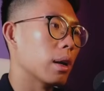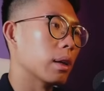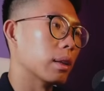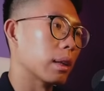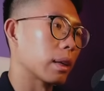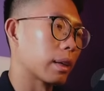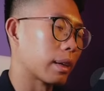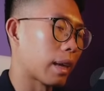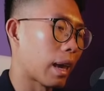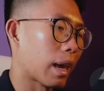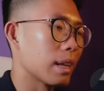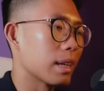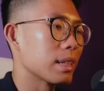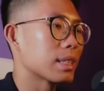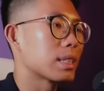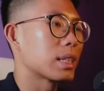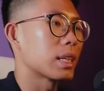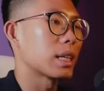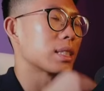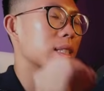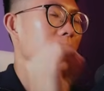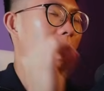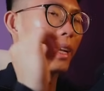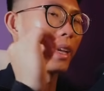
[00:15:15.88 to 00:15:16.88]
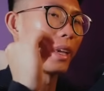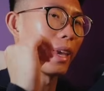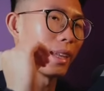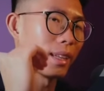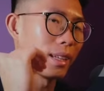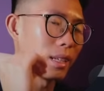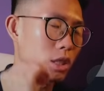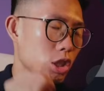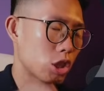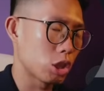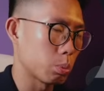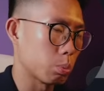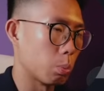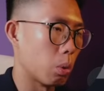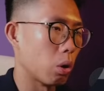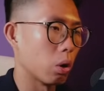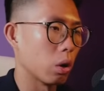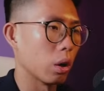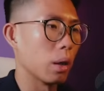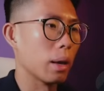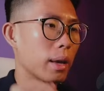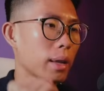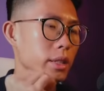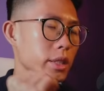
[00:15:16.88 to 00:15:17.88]
the candlesticks are getting
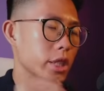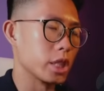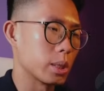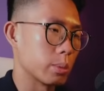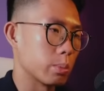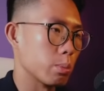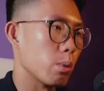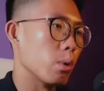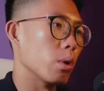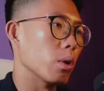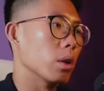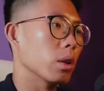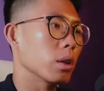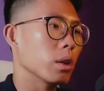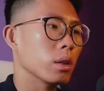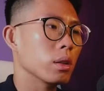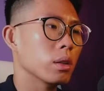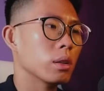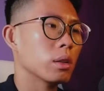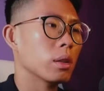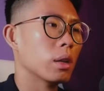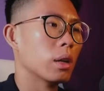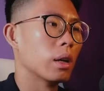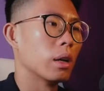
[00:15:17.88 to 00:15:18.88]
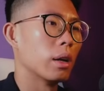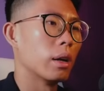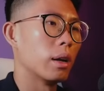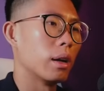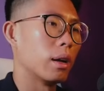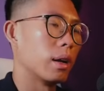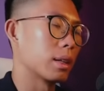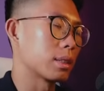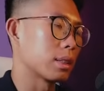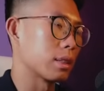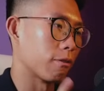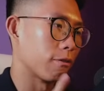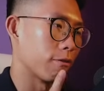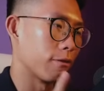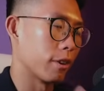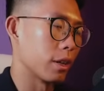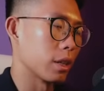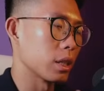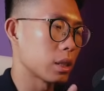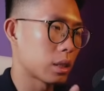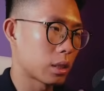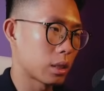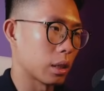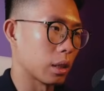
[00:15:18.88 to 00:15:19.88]
smaller and smaller. That's the
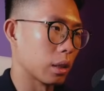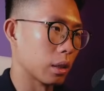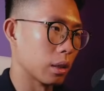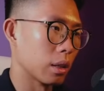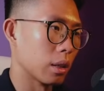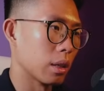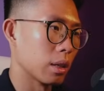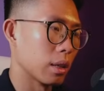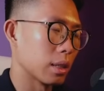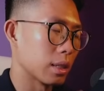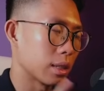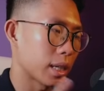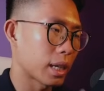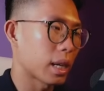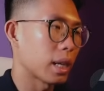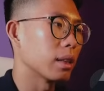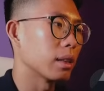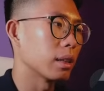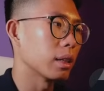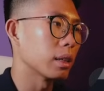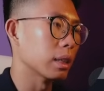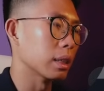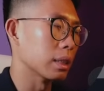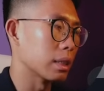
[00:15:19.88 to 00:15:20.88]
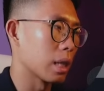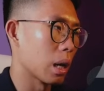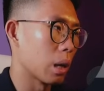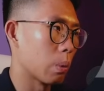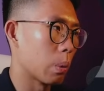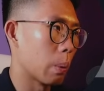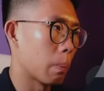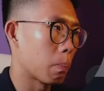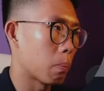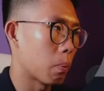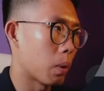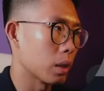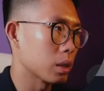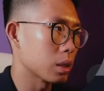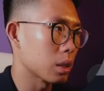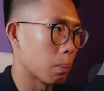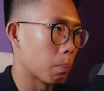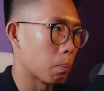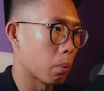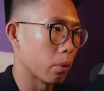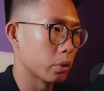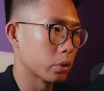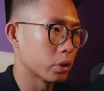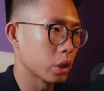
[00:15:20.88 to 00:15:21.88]
first thing. The second thing is that when price
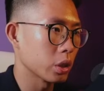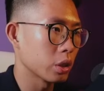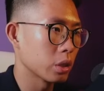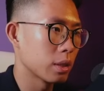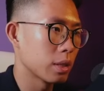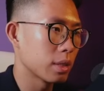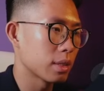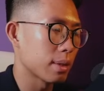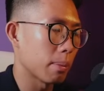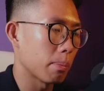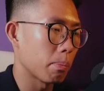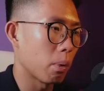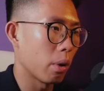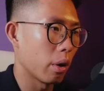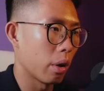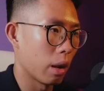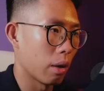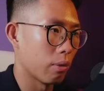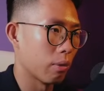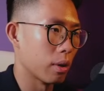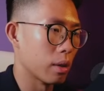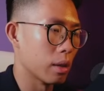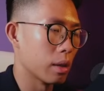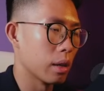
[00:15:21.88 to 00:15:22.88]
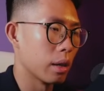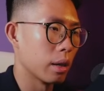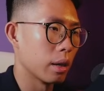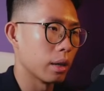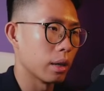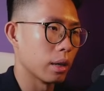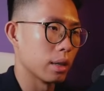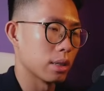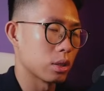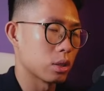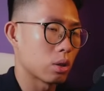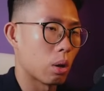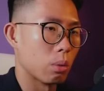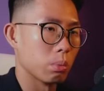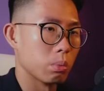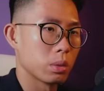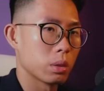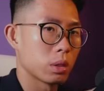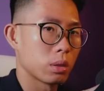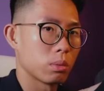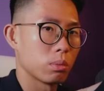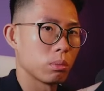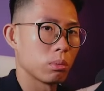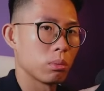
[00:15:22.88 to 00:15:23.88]
approaches this support level, it
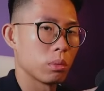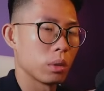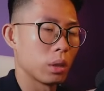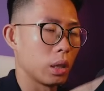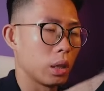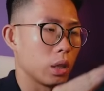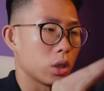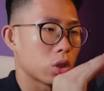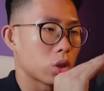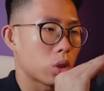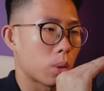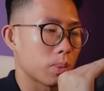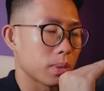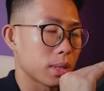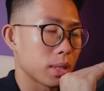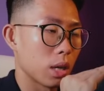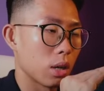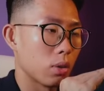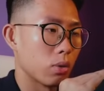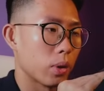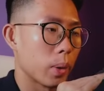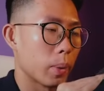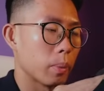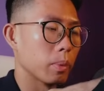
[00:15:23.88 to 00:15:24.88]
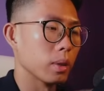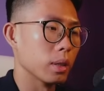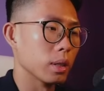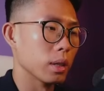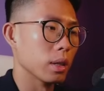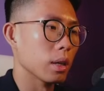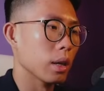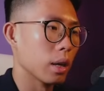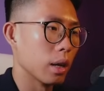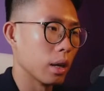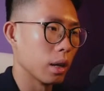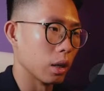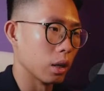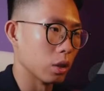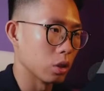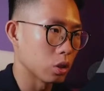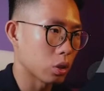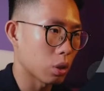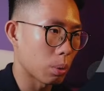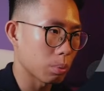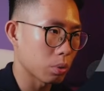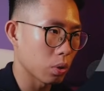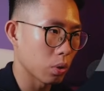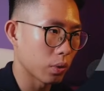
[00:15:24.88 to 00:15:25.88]
stops. It stops abruptly. It
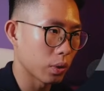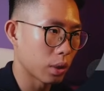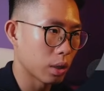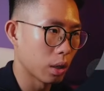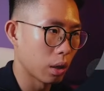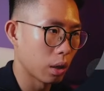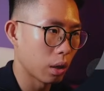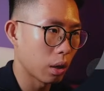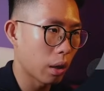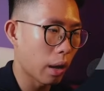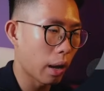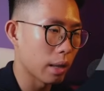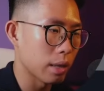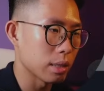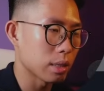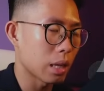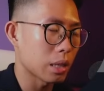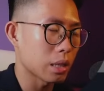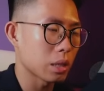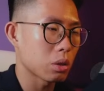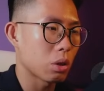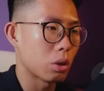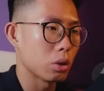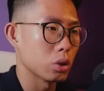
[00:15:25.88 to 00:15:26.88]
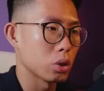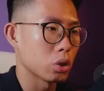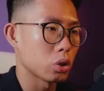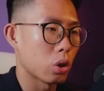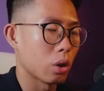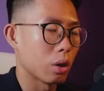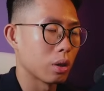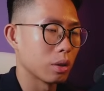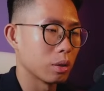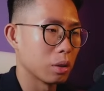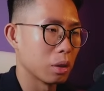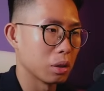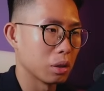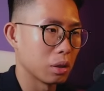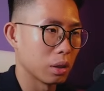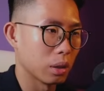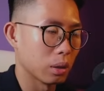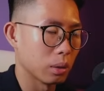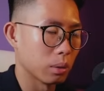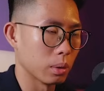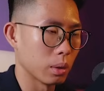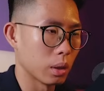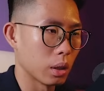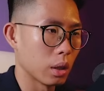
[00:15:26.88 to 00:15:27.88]
stops over here and starts
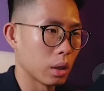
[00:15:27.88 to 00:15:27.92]
consolidating.